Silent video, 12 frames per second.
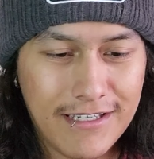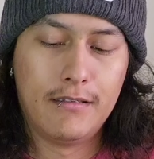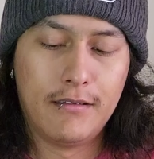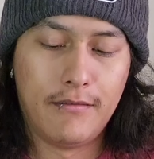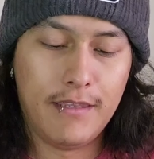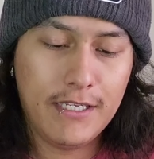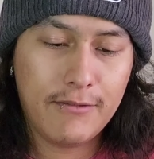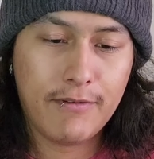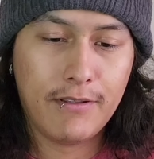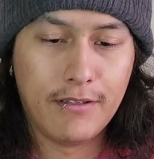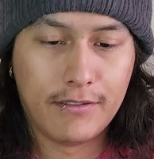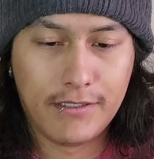So this
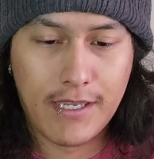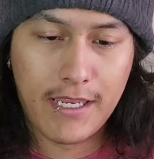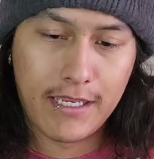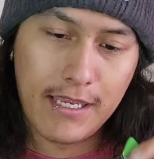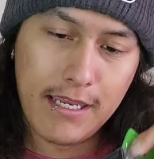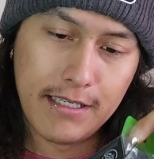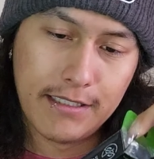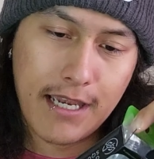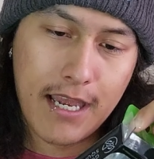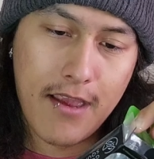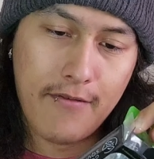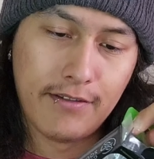one looks like it
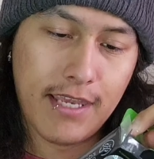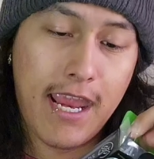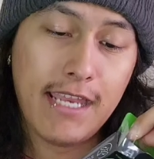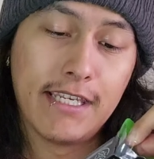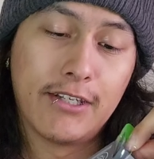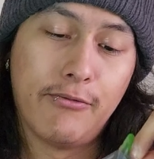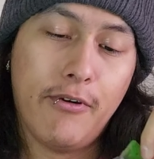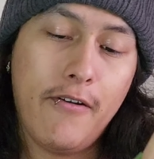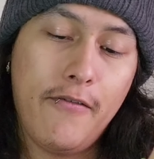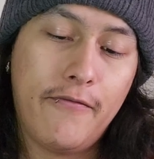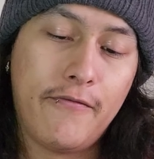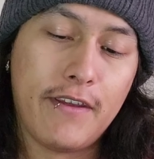dives 8 to
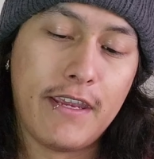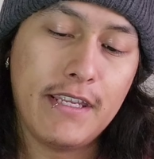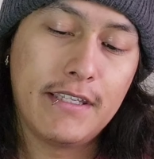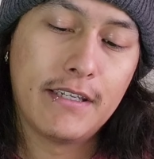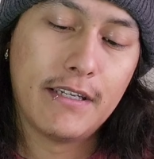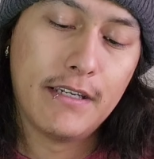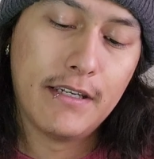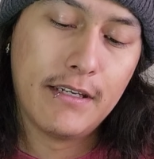12 feet.